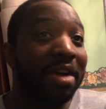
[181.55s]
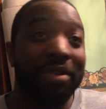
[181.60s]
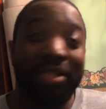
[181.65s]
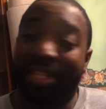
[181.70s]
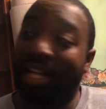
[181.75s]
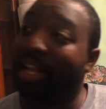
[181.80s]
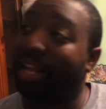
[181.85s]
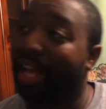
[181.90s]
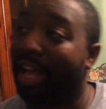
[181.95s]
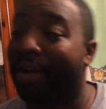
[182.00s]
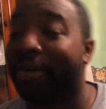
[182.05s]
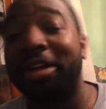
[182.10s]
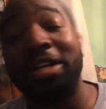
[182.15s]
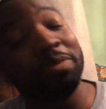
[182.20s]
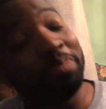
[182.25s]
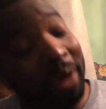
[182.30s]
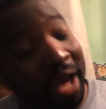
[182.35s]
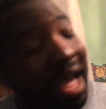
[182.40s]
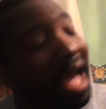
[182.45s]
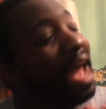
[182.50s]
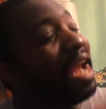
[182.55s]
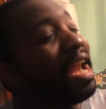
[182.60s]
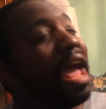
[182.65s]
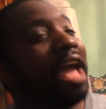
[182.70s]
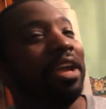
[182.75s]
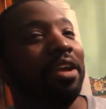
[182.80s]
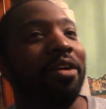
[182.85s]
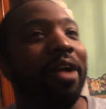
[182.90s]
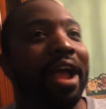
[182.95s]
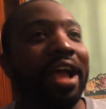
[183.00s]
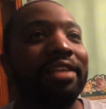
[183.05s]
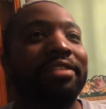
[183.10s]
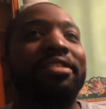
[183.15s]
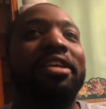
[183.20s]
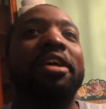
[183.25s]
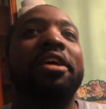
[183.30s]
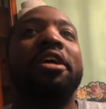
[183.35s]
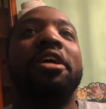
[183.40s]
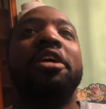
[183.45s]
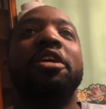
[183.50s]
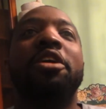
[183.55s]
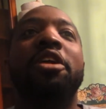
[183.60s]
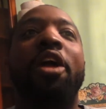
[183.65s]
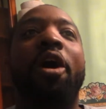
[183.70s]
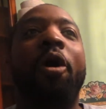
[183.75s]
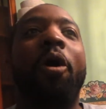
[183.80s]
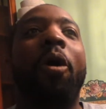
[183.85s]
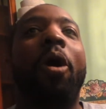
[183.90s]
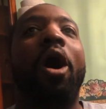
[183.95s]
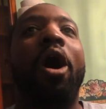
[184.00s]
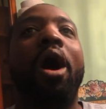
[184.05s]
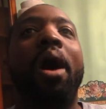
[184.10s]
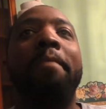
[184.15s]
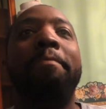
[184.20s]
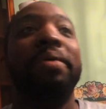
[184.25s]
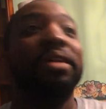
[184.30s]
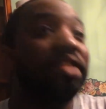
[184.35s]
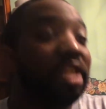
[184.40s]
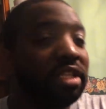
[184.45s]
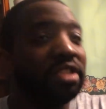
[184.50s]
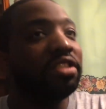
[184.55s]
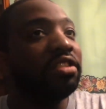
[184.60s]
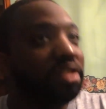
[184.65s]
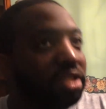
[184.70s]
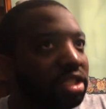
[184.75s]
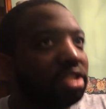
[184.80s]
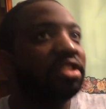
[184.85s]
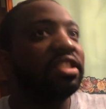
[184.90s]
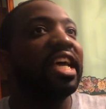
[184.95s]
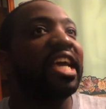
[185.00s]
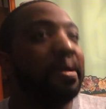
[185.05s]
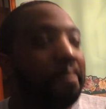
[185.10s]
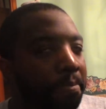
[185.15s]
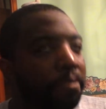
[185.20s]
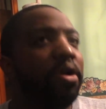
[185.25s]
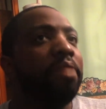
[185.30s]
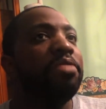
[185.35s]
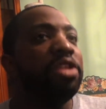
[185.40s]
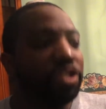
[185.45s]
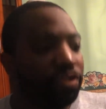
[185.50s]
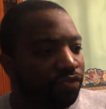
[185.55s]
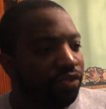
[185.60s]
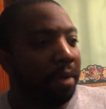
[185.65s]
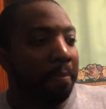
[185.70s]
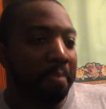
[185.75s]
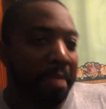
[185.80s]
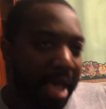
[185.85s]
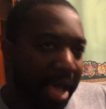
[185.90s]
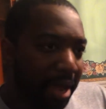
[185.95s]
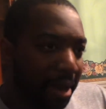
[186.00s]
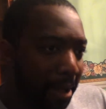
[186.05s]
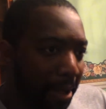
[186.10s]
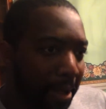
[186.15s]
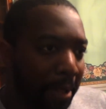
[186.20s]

was hilarious, but I digress. You know, but this is the same premise from that